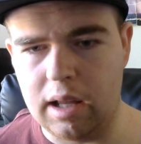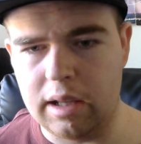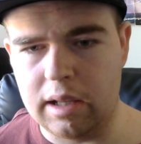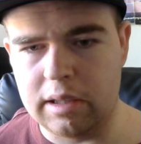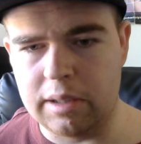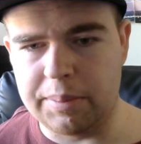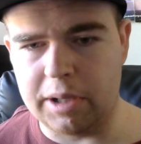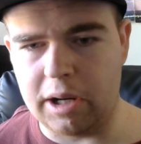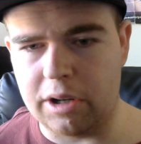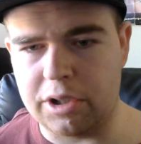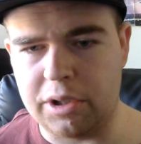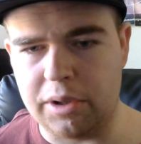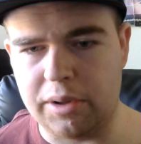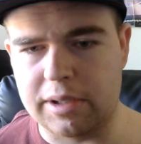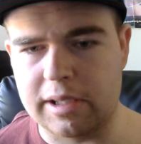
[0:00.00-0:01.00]
the B R
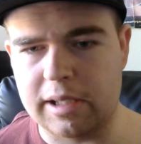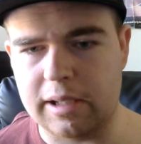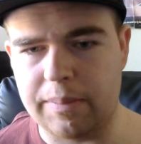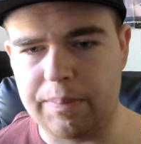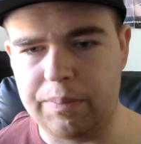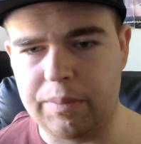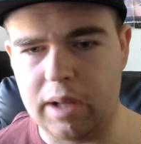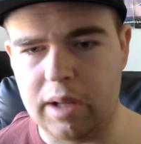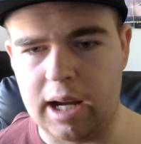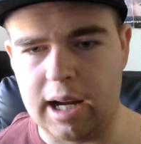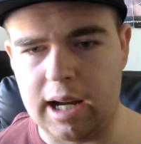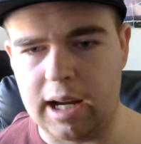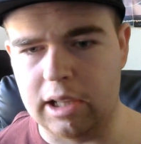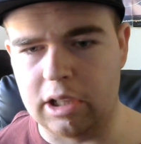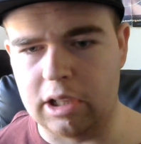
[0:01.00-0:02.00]
shoots
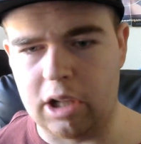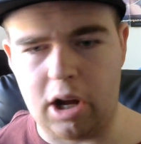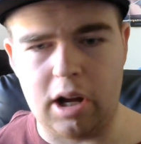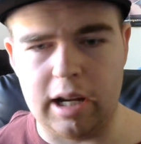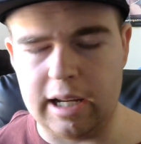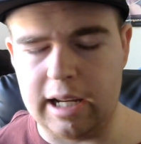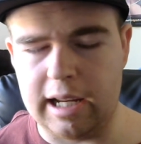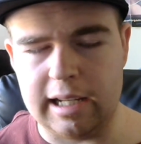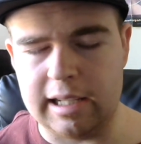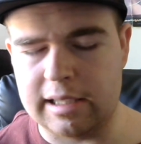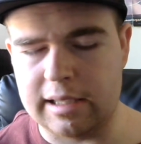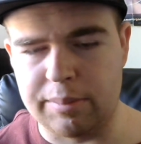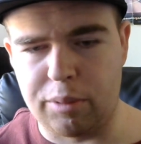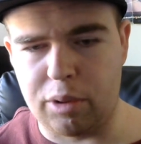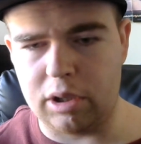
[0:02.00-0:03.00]
uh, long,
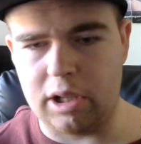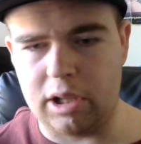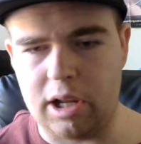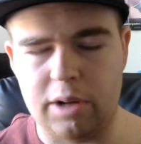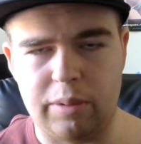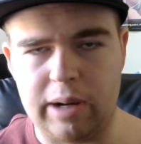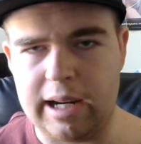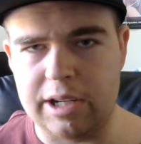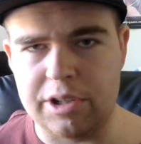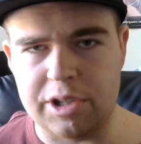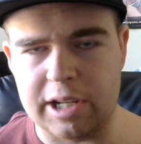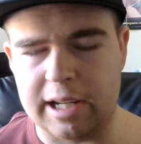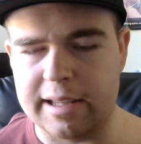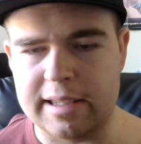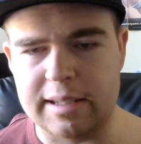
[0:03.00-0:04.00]
it's more long range,
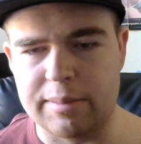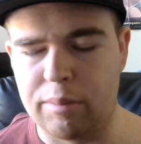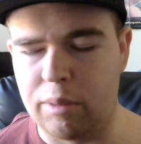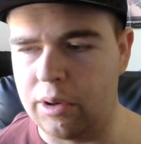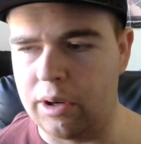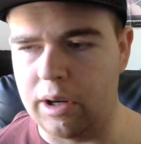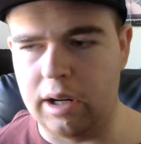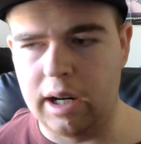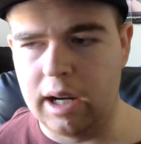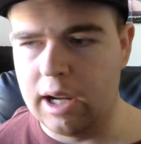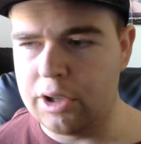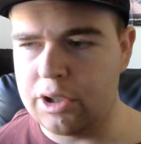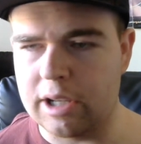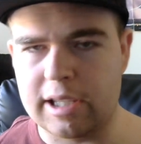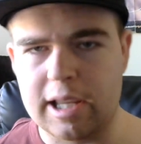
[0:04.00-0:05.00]
and it's more
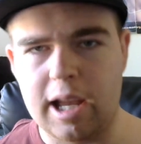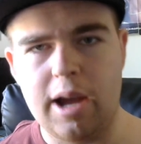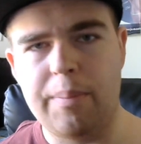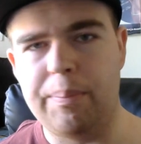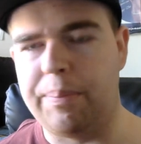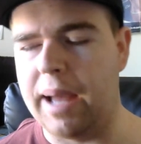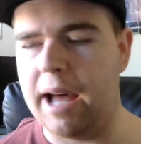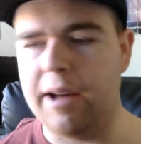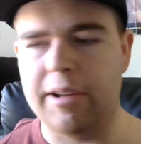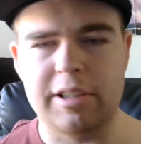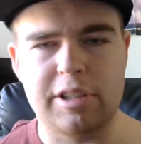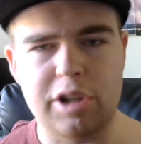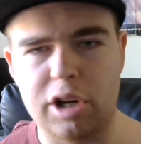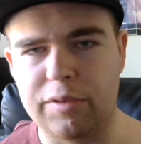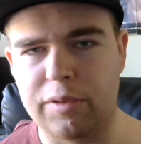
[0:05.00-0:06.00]
just
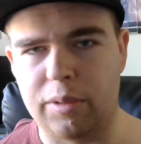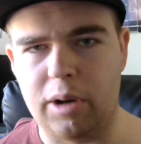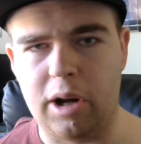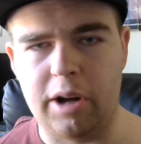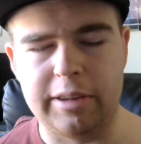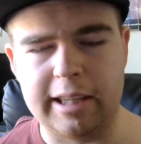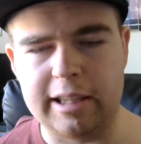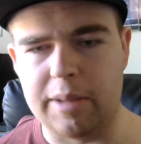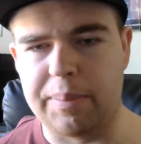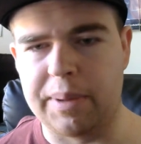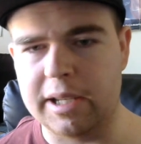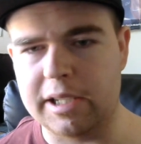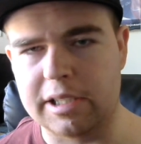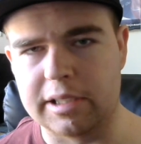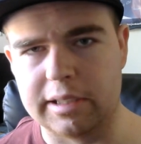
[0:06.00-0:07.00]
balanced overall than the
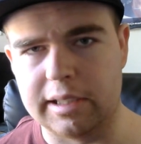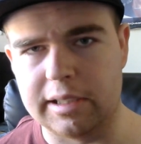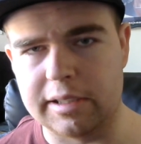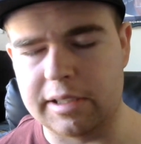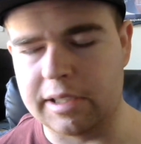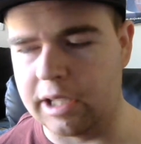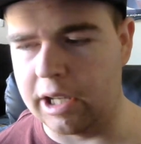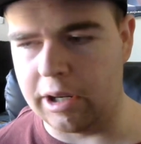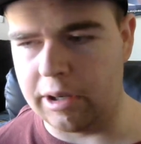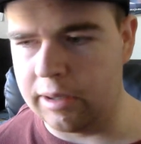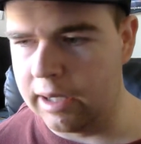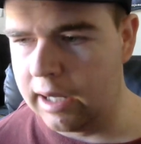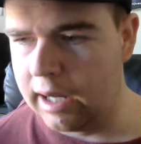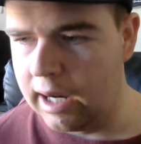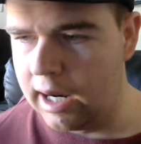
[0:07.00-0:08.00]
pistol is, you know?
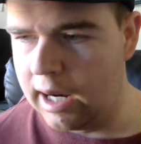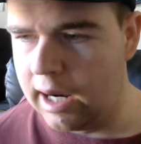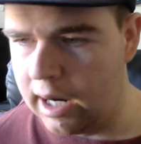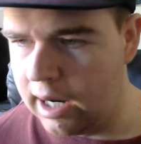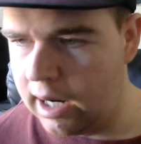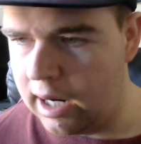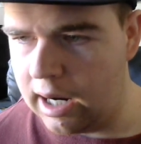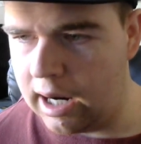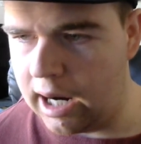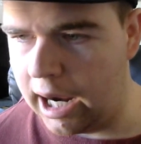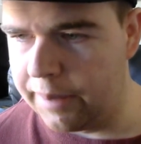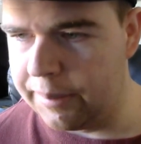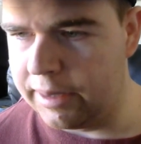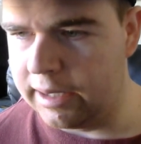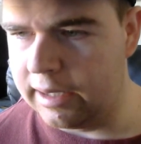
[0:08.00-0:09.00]
I
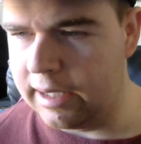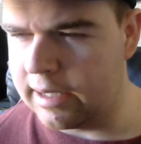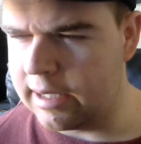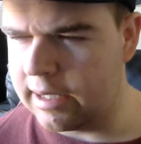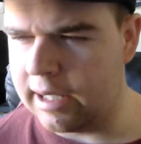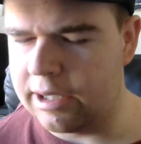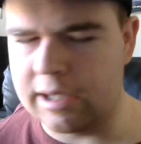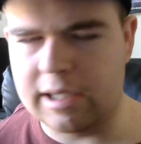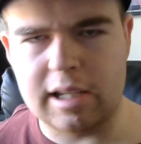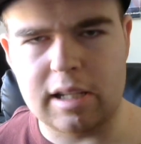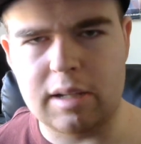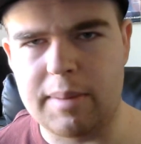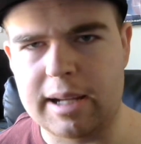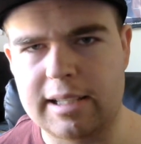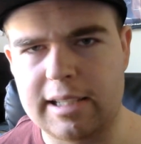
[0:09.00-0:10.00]
mean, it, it just doesn't
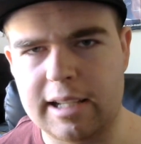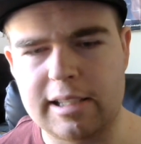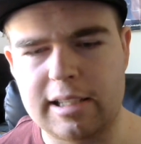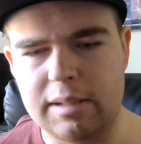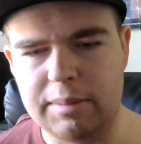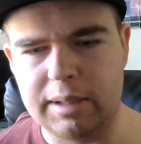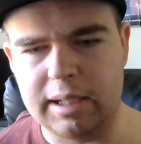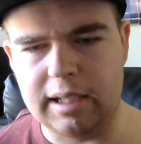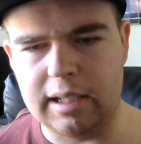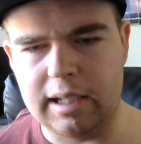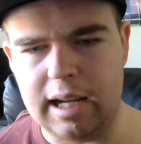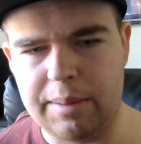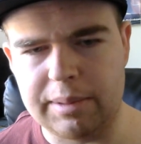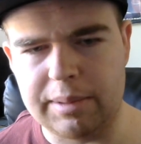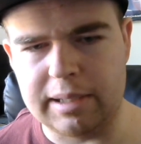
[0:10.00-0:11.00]
make sense to me.
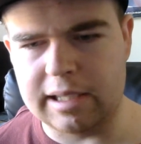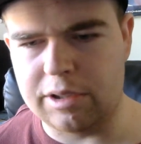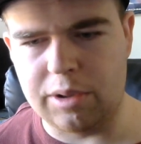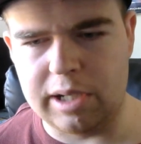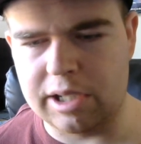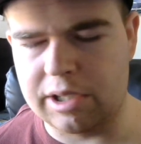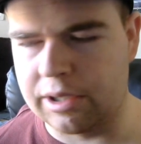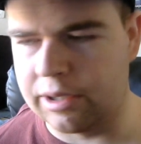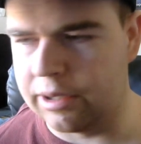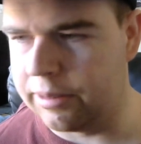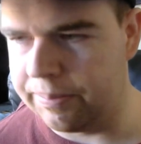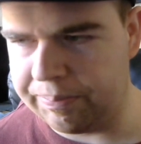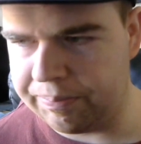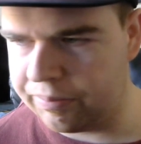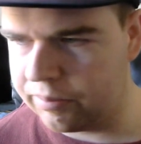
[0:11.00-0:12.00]
I mean, it's traditional.
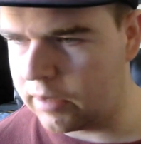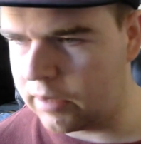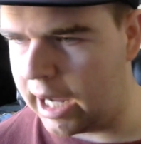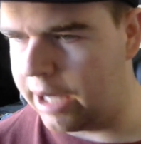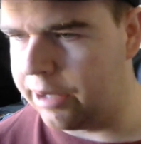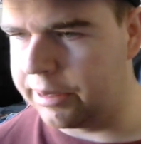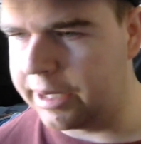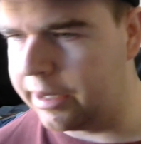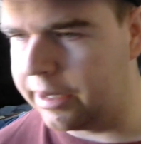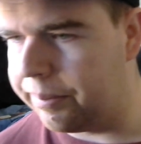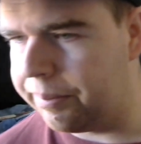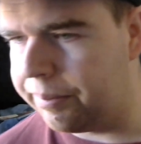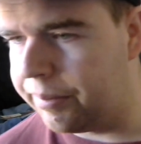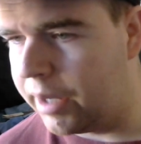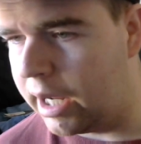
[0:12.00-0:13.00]
I don't get it.
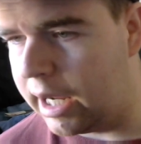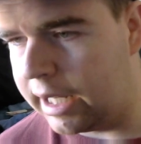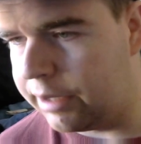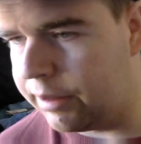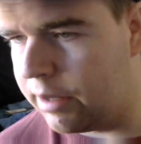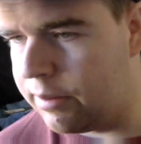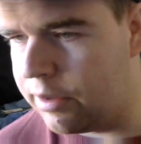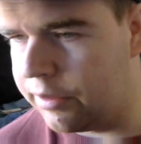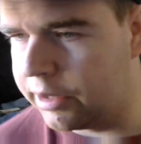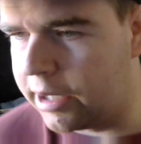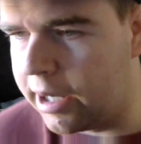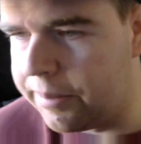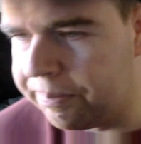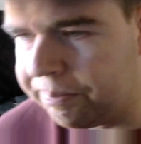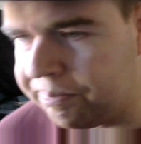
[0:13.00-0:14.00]
Anyway, moving on.